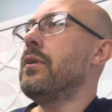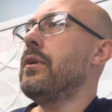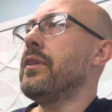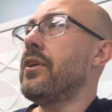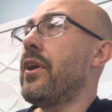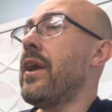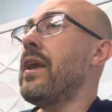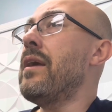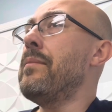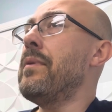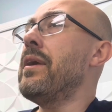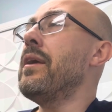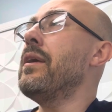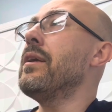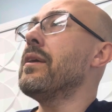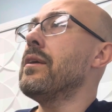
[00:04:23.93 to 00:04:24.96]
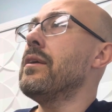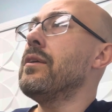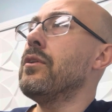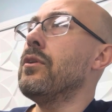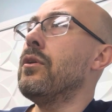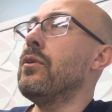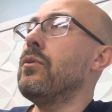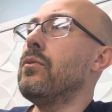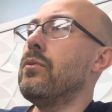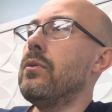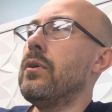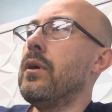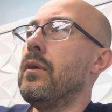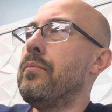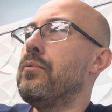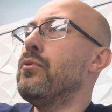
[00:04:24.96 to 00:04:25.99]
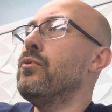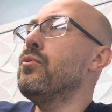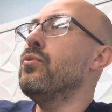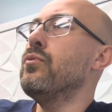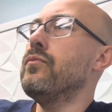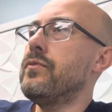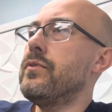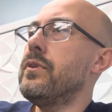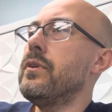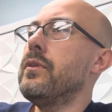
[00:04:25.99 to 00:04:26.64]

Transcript: They're AMA, approved.